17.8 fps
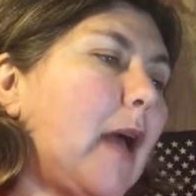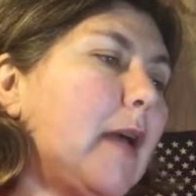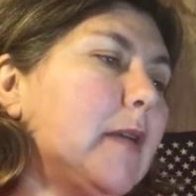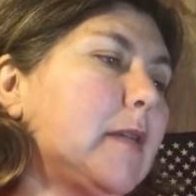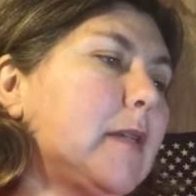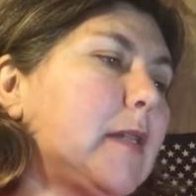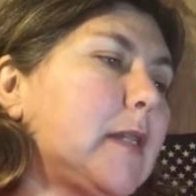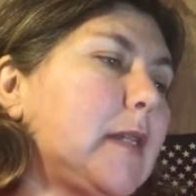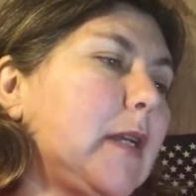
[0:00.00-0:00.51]

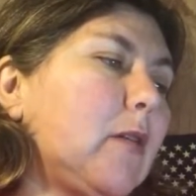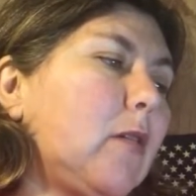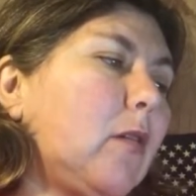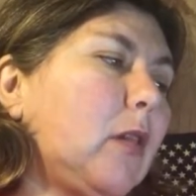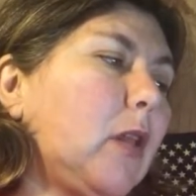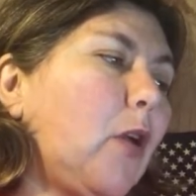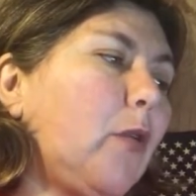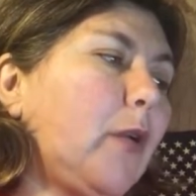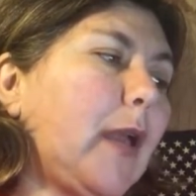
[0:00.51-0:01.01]
still
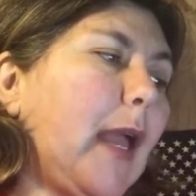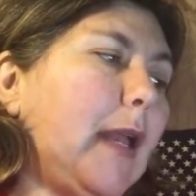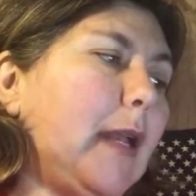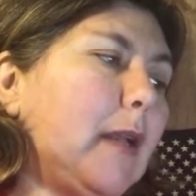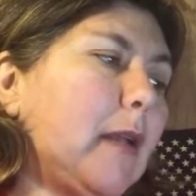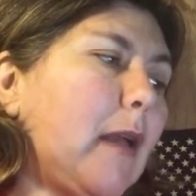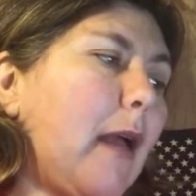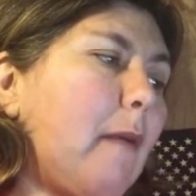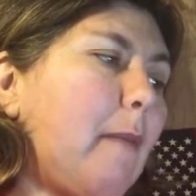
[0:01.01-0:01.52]

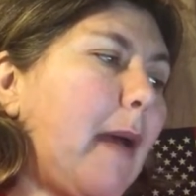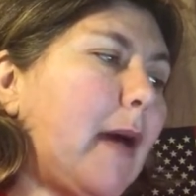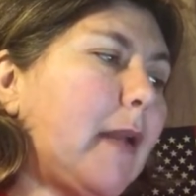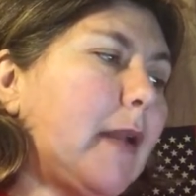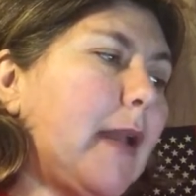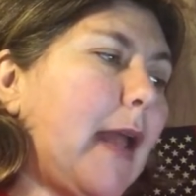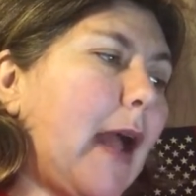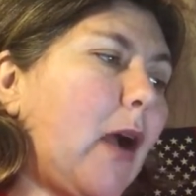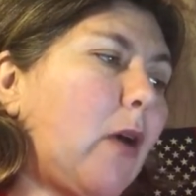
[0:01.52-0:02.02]
located about
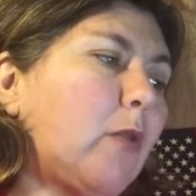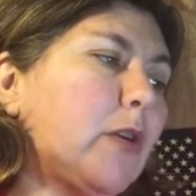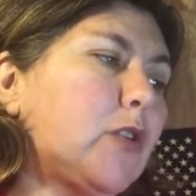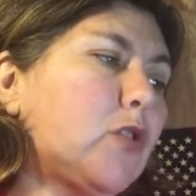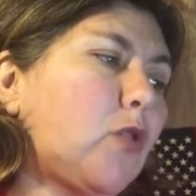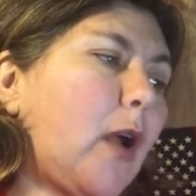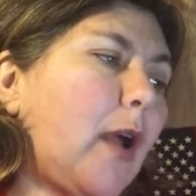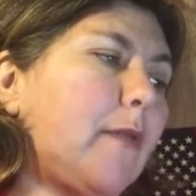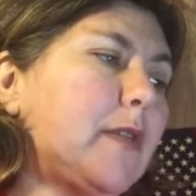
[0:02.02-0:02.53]
an hour's
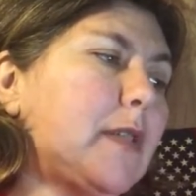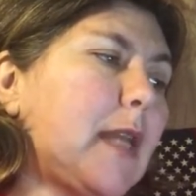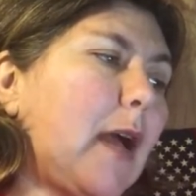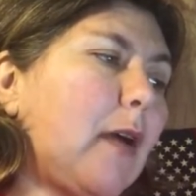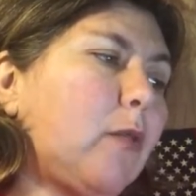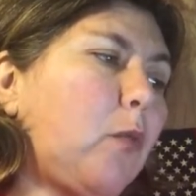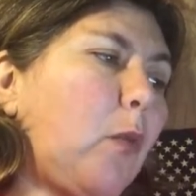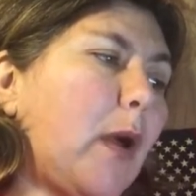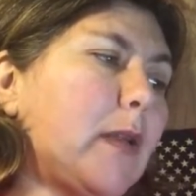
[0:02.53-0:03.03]
drive
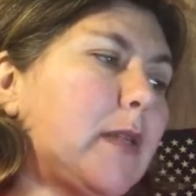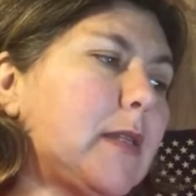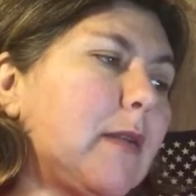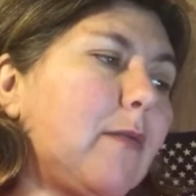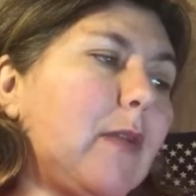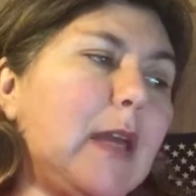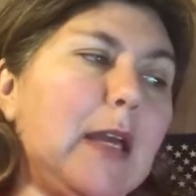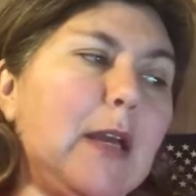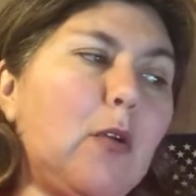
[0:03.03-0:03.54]
southwest
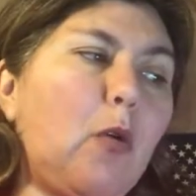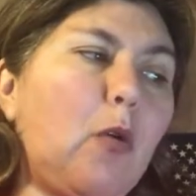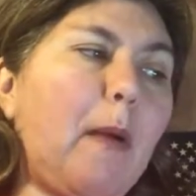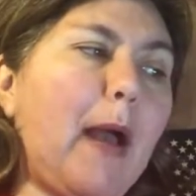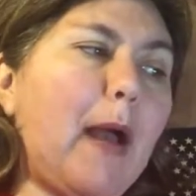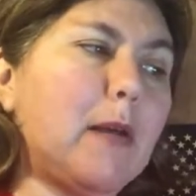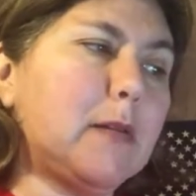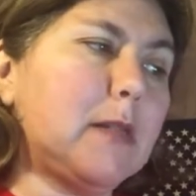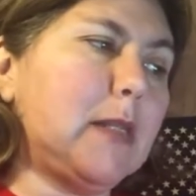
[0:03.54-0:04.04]
of Eagle
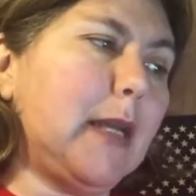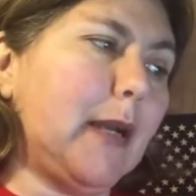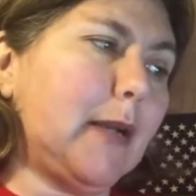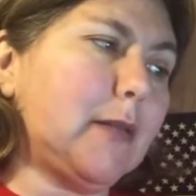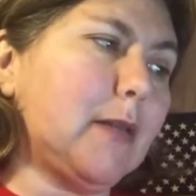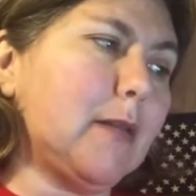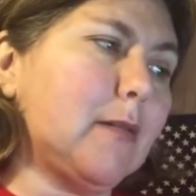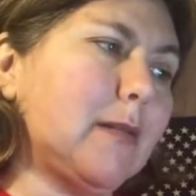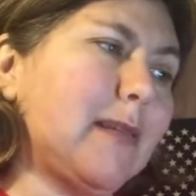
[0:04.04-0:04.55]
Pass,
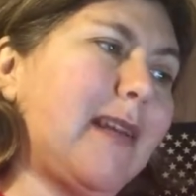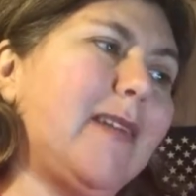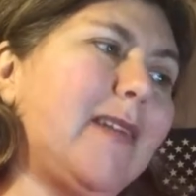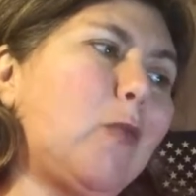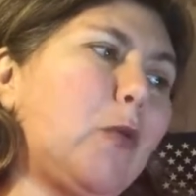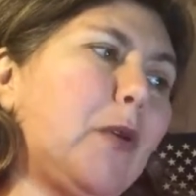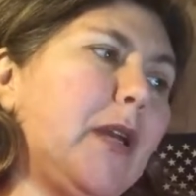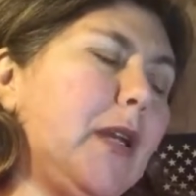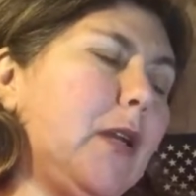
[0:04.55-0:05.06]
Texas. I
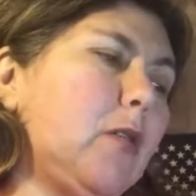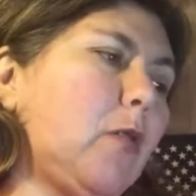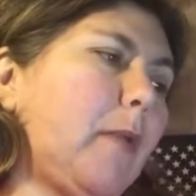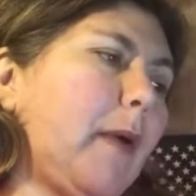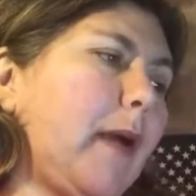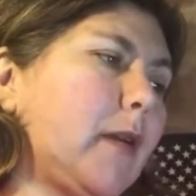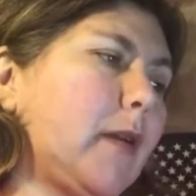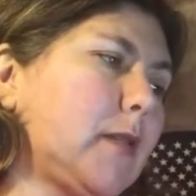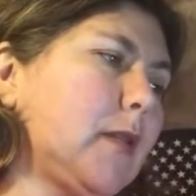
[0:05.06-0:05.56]
know where Eagle
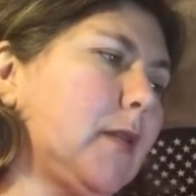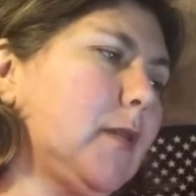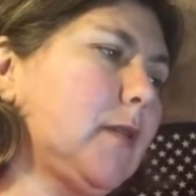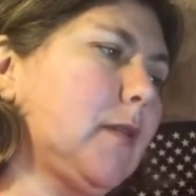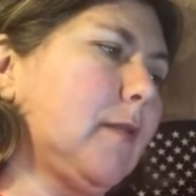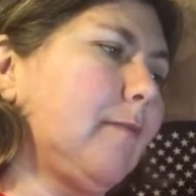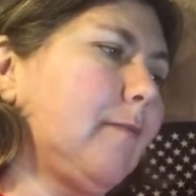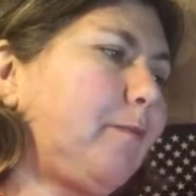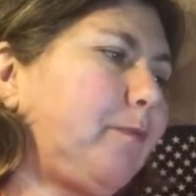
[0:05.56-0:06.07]
Pass
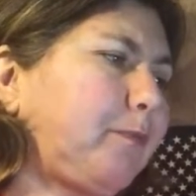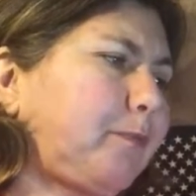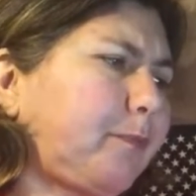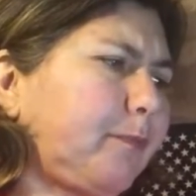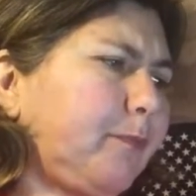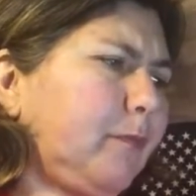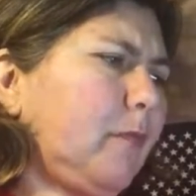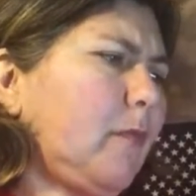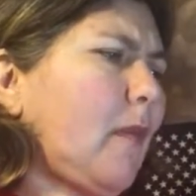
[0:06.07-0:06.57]
is.
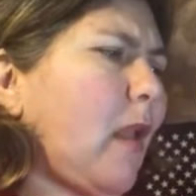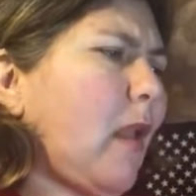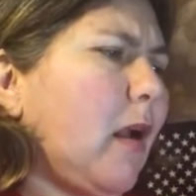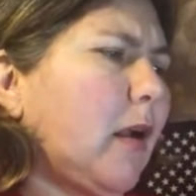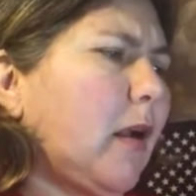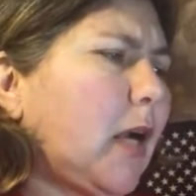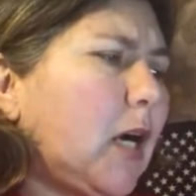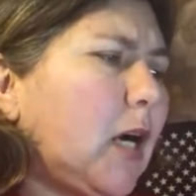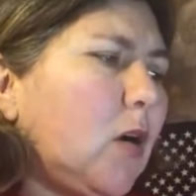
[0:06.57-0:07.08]

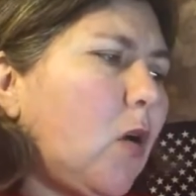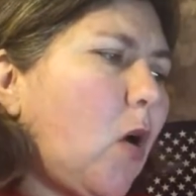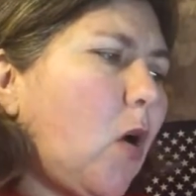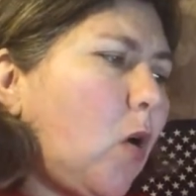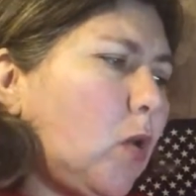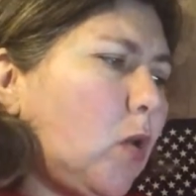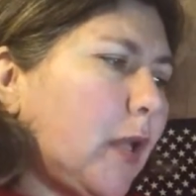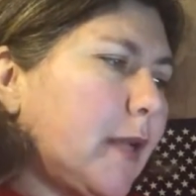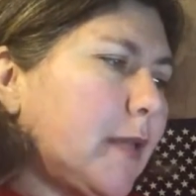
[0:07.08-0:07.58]

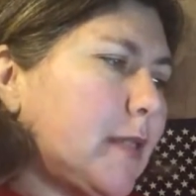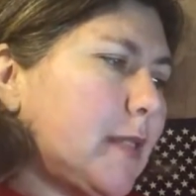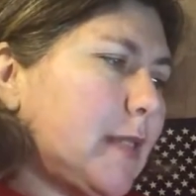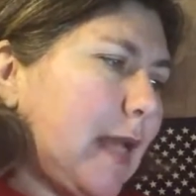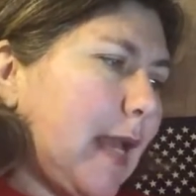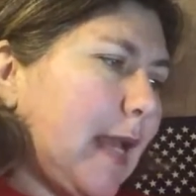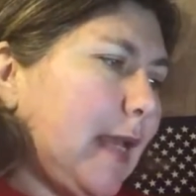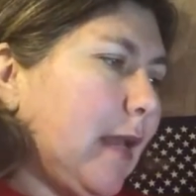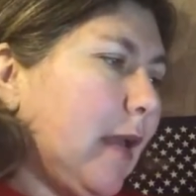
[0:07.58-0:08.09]
Coahuila
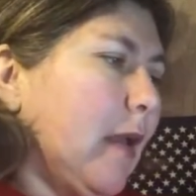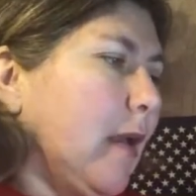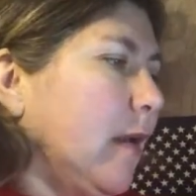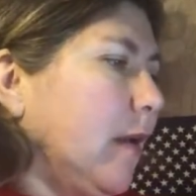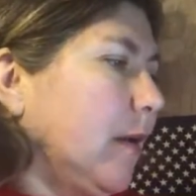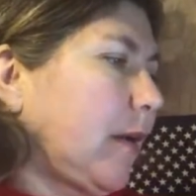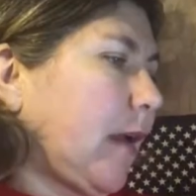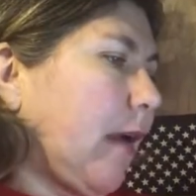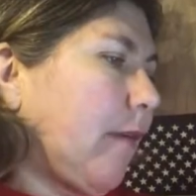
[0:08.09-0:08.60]
State
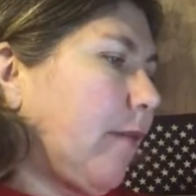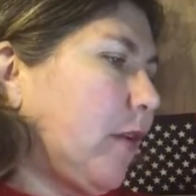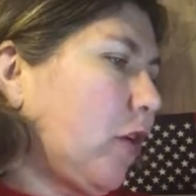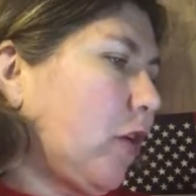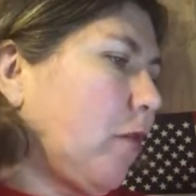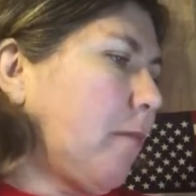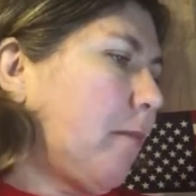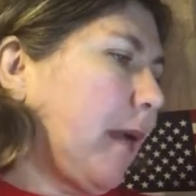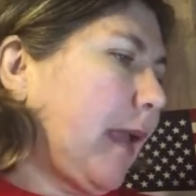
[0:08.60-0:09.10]

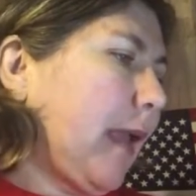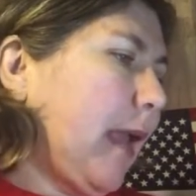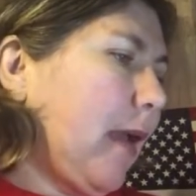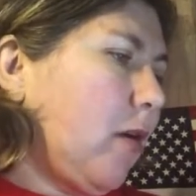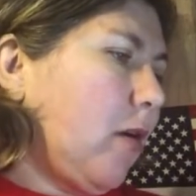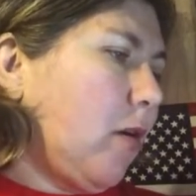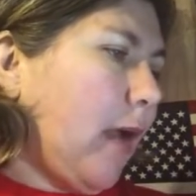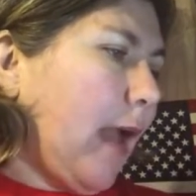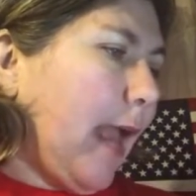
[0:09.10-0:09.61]
Governor
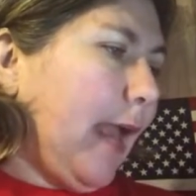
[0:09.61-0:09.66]
Miguel